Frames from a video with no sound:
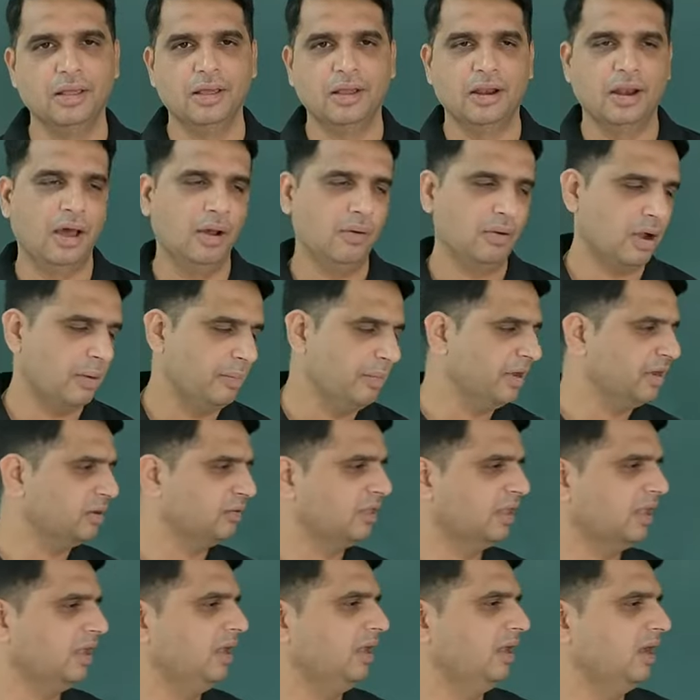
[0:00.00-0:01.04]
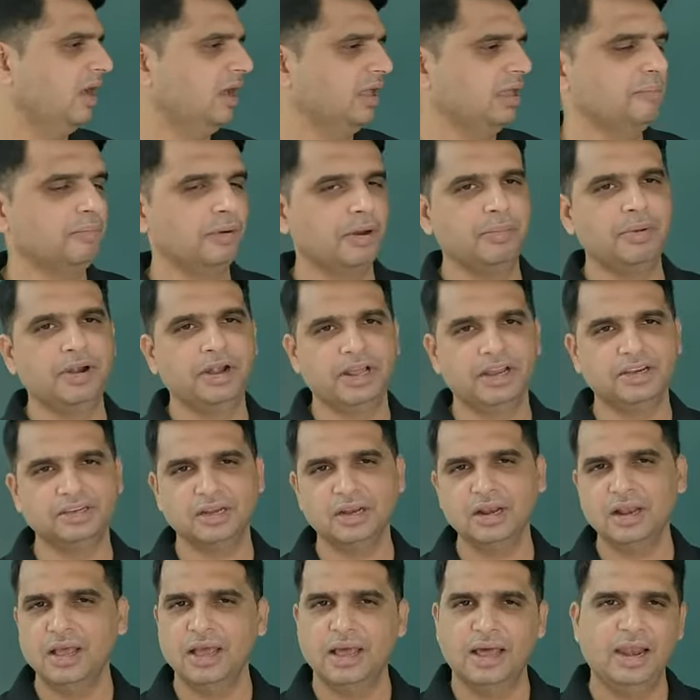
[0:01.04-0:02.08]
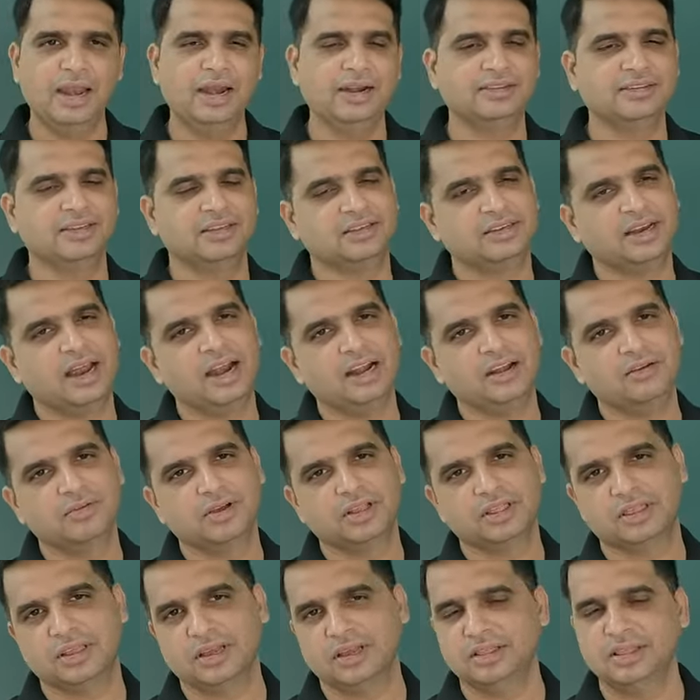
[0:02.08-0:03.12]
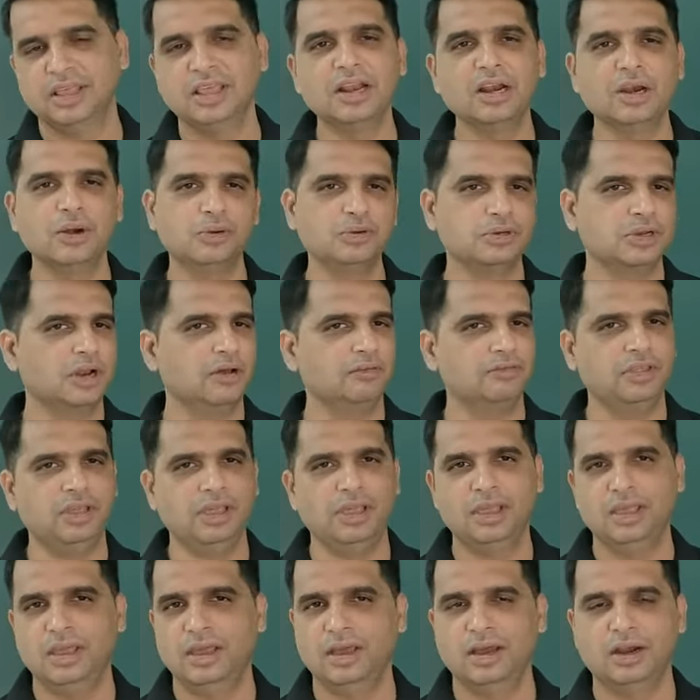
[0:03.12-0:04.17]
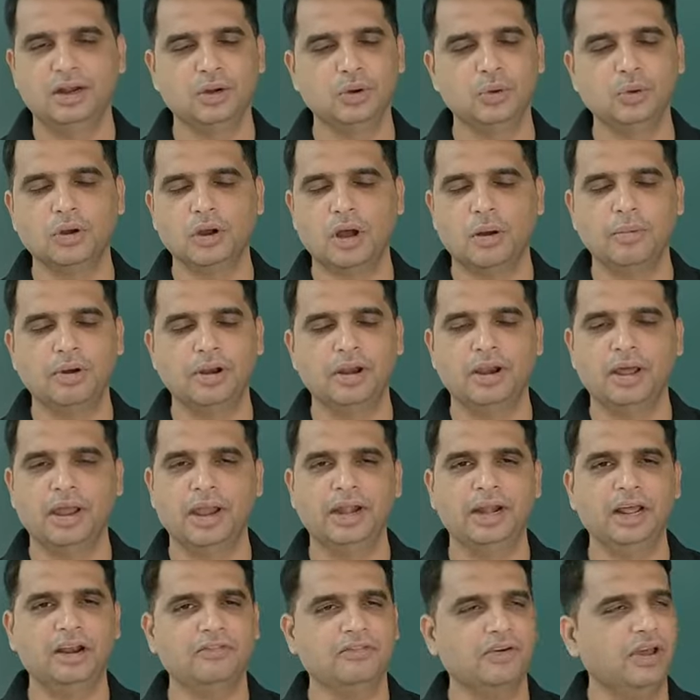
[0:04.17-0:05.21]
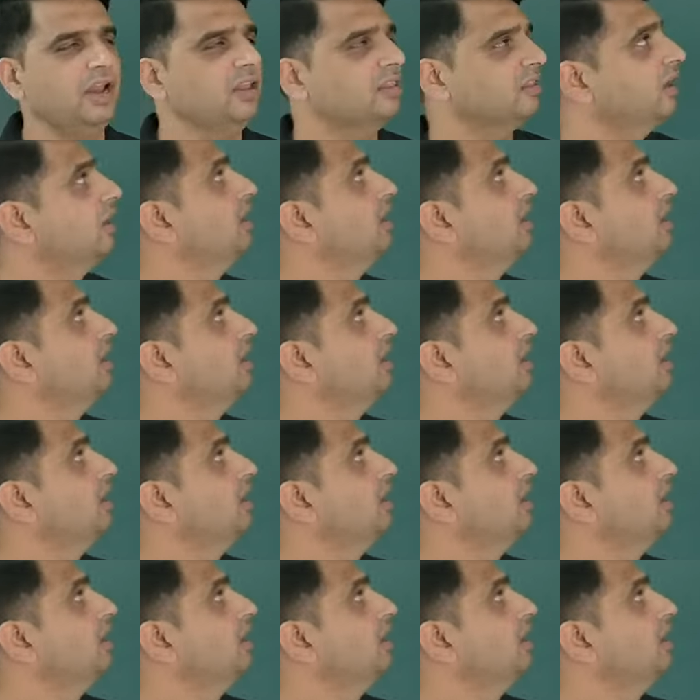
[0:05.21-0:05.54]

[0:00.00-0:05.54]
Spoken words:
Now coming to the implementation, let's start with the inclusion of the two common header files.